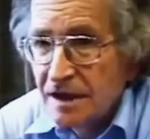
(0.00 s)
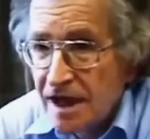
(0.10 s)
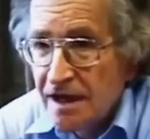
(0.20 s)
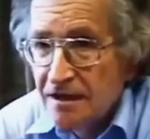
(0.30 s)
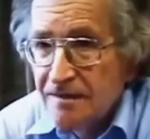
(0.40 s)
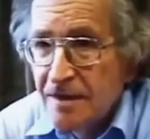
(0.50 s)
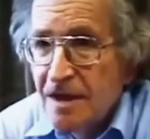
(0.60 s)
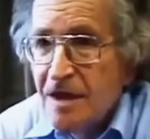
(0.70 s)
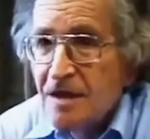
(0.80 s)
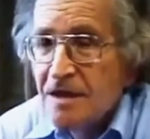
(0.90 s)
allow.
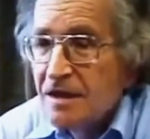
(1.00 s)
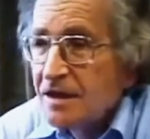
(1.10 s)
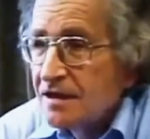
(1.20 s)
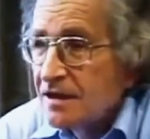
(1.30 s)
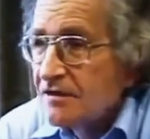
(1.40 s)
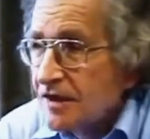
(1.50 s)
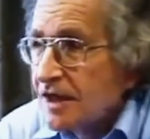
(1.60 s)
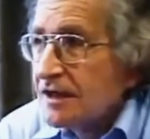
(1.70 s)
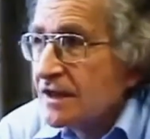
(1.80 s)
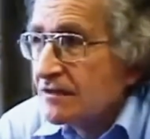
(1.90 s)
And in
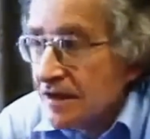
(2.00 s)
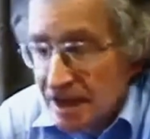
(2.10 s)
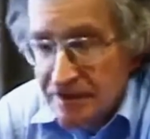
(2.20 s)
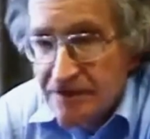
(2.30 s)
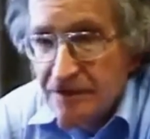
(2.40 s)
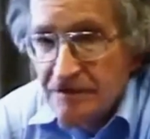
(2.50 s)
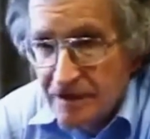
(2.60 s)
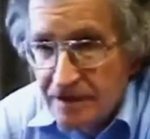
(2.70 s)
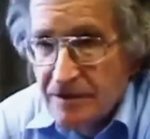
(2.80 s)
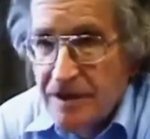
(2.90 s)
fact, they went after it
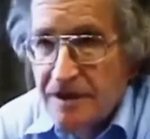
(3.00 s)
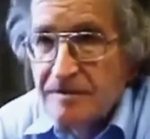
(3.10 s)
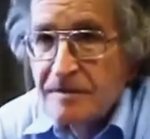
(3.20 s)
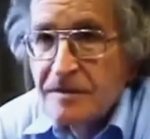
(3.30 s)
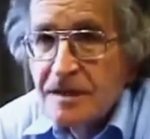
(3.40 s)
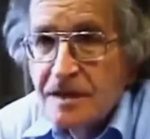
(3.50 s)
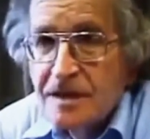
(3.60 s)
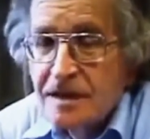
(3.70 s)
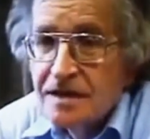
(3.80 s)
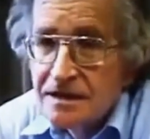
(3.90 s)
right away
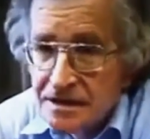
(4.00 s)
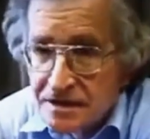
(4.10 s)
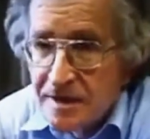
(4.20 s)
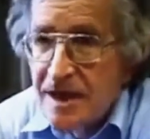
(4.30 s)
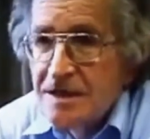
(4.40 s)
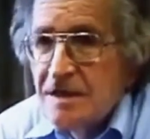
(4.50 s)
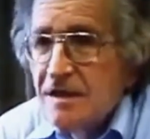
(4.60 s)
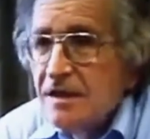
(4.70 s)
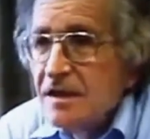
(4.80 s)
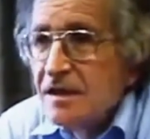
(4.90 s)
and
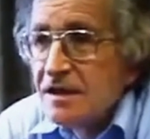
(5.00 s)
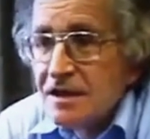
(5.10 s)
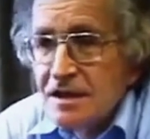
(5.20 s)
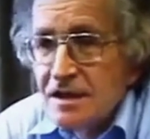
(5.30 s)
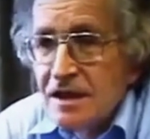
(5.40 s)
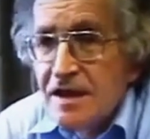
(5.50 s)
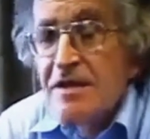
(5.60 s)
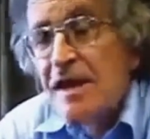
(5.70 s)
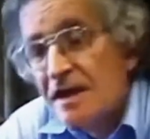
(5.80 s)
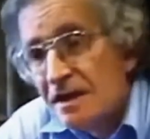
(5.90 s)
smashed it.
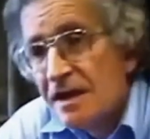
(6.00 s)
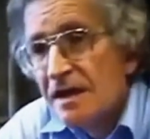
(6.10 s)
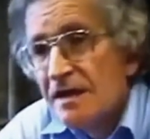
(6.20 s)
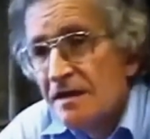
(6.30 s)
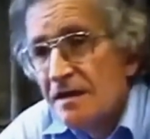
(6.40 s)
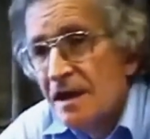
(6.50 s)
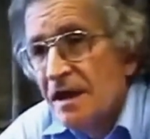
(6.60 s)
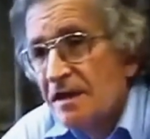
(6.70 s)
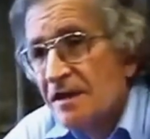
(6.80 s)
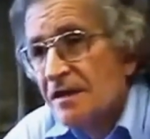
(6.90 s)
And then they
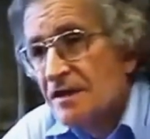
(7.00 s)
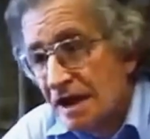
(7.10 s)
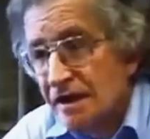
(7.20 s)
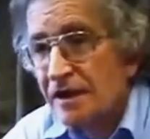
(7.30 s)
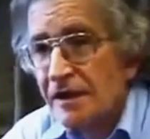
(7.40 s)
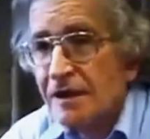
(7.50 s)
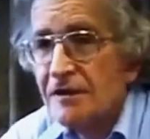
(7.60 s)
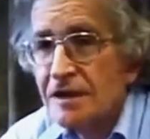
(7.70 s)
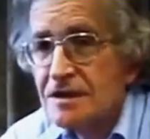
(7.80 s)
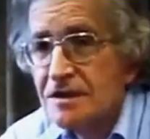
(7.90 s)
got to the secondary
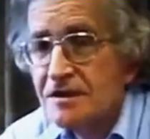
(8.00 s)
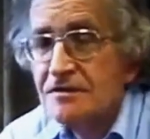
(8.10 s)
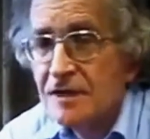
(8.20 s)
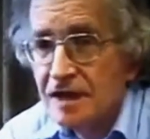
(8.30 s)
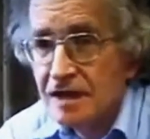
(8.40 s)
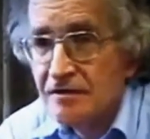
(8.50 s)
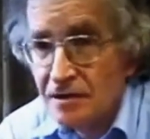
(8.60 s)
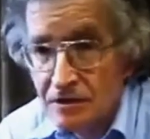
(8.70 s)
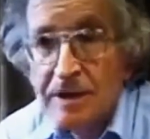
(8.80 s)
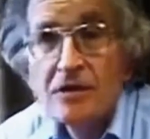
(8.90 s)
question of
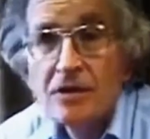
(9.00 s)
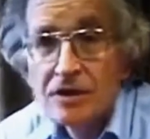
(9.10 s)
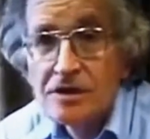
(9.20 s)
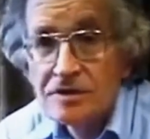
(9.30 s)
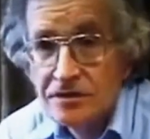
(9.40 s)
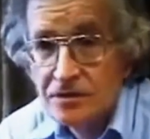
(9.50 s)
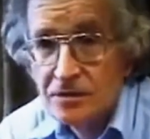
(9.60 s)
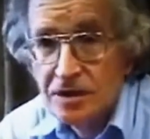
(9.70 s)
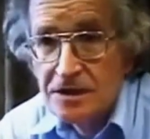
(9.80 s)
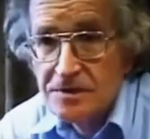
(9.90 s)
fighting what we call the Civil
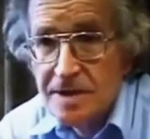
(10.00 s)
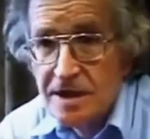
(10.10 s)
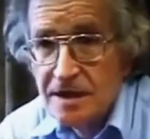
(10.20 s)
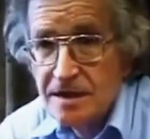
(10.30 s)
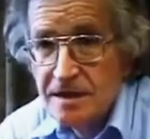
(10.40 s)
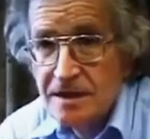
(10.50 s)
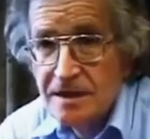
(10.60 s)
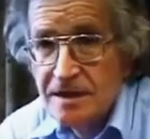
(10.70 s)
War in Spain,